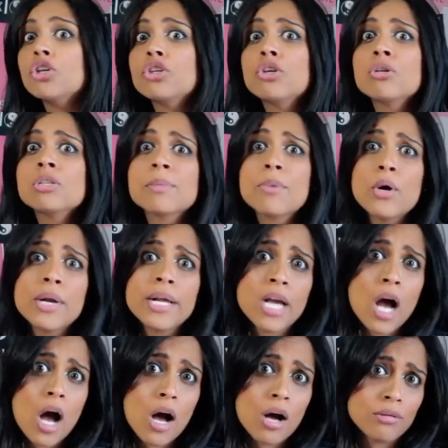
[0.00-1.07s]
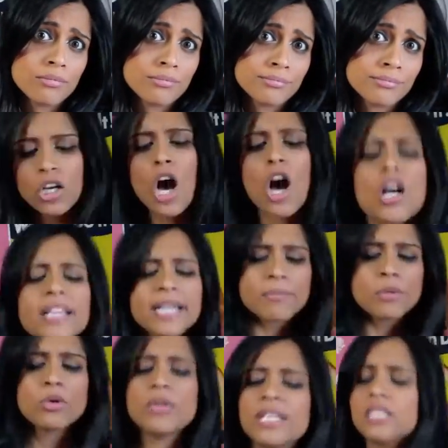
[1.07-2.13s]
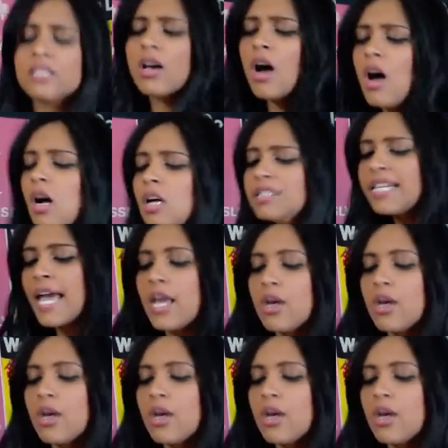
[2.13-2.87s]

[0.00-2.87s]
use a booty call. Calling booties all day.